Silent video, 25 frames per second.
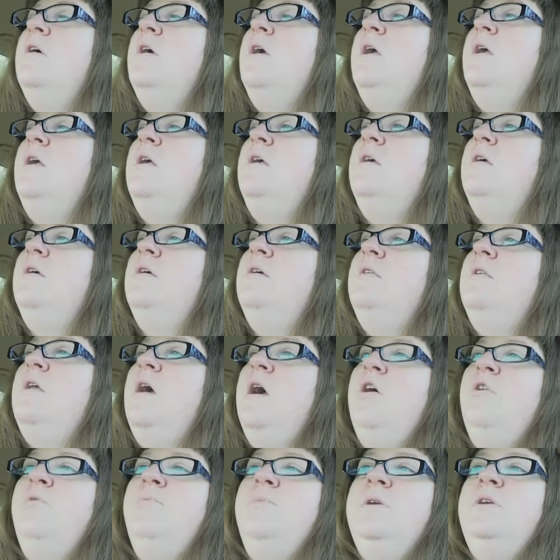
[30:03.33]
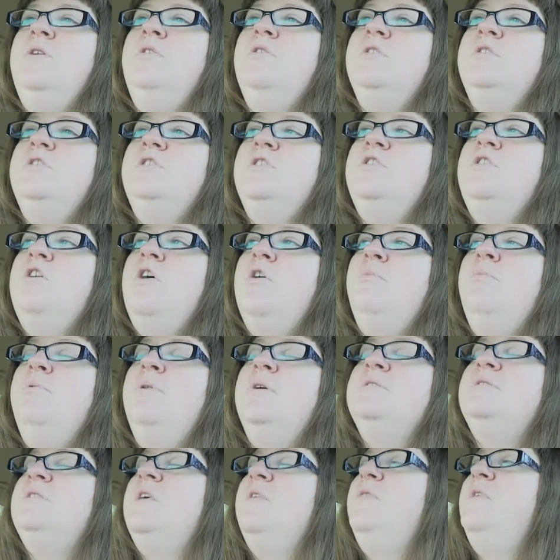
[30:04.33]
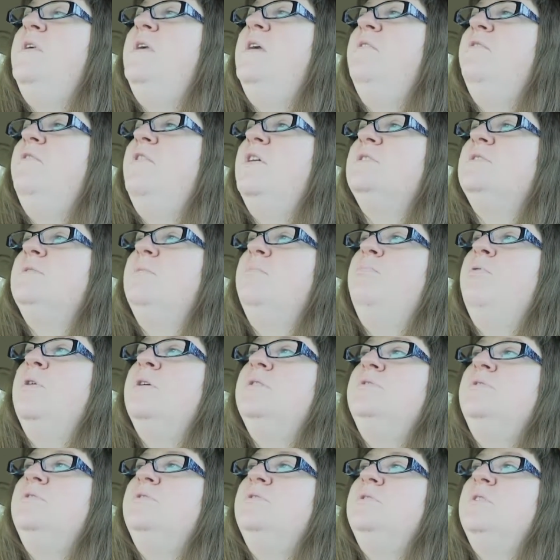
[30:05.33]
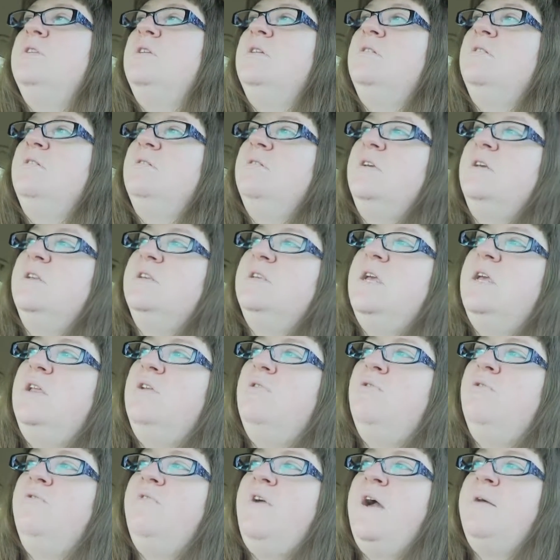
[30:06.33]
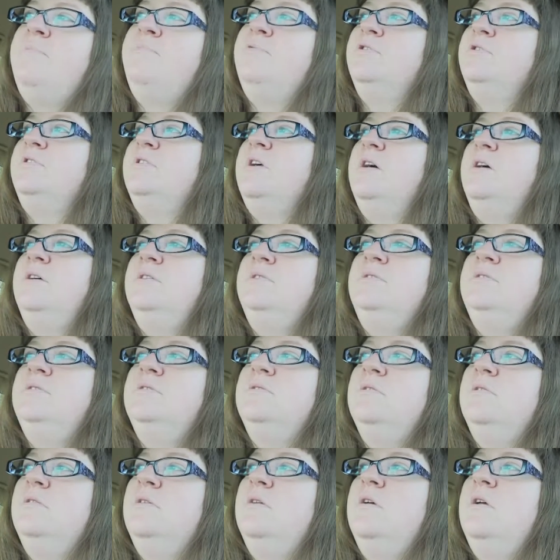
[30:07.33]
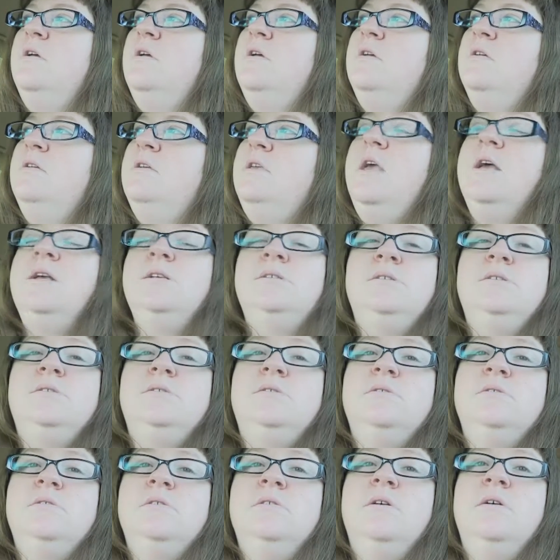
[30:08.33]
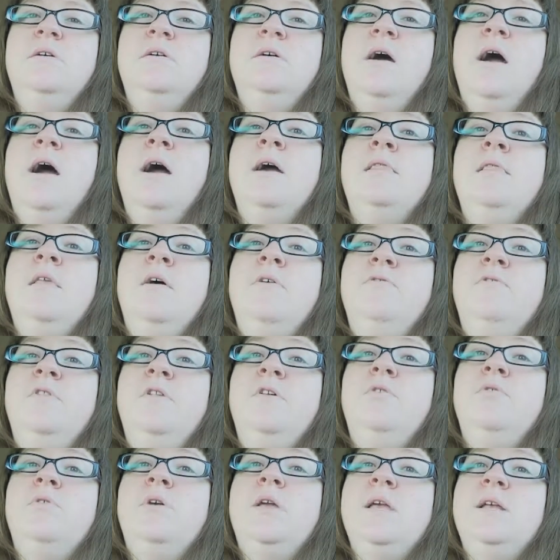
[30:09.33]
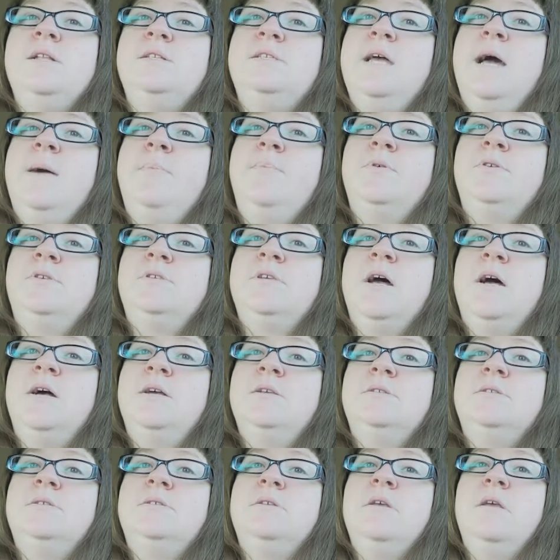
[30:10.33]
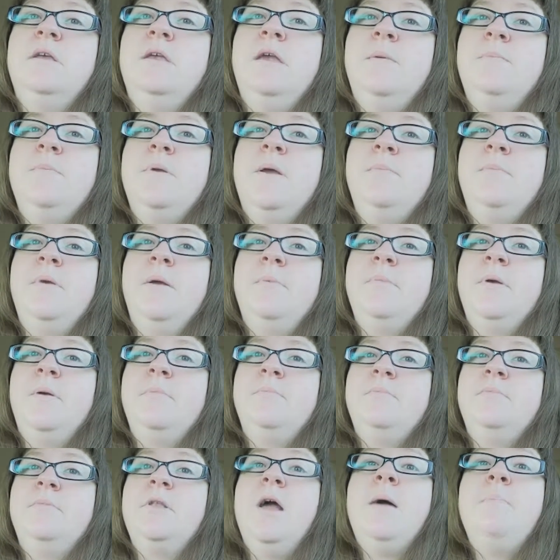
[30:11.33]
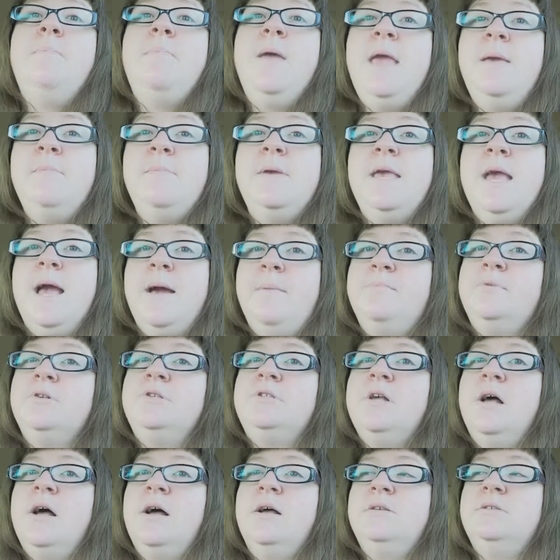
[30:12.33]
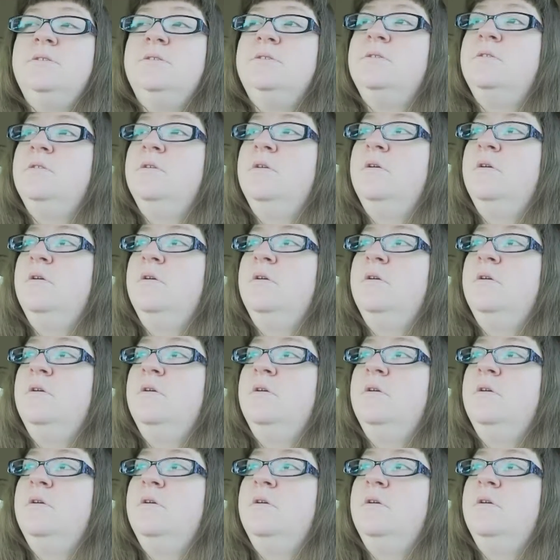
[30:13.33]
and I'll be good to go. Plus, I think I've got some pretzels and a container of applesauce. Yes, I love little kids' applesauce. Yum, yum, yum, yum. Not baby applesauce.